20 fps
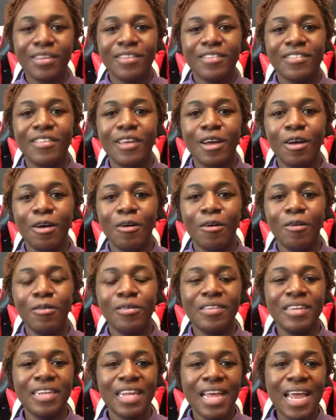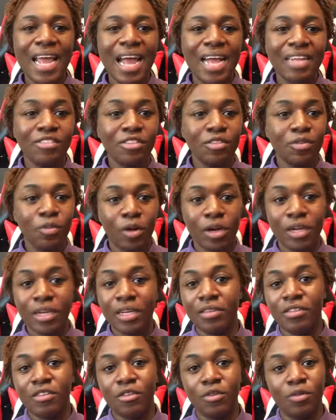So today I just
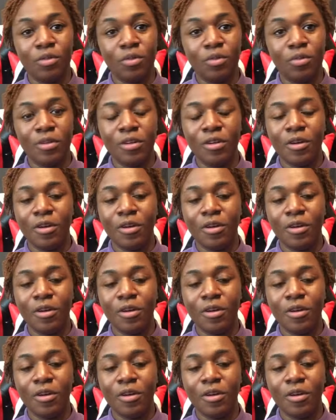wanted to,